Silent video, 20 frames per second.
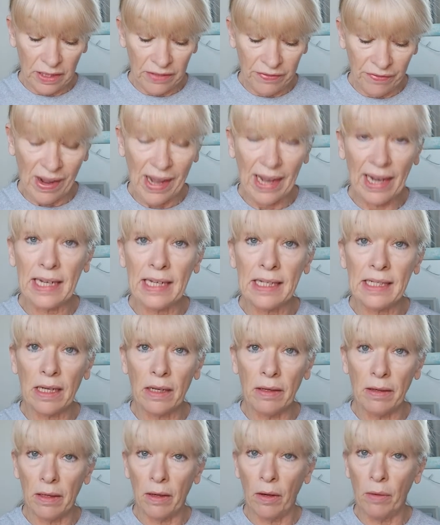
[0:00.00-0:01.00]
advised
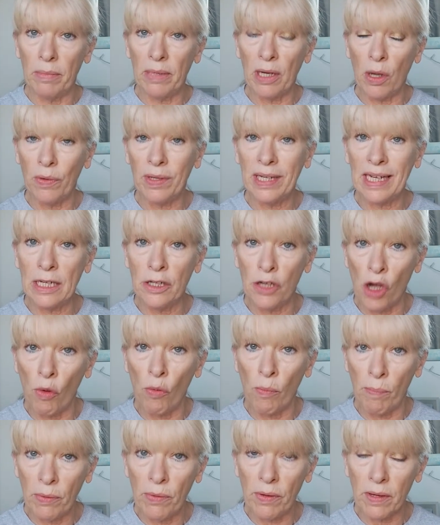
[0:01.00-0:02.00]
uploading
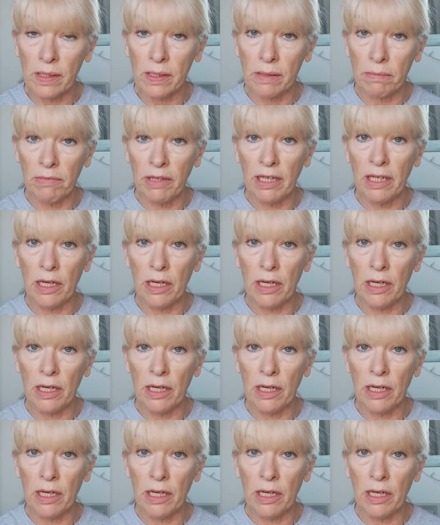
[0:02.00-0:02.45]
notebooks,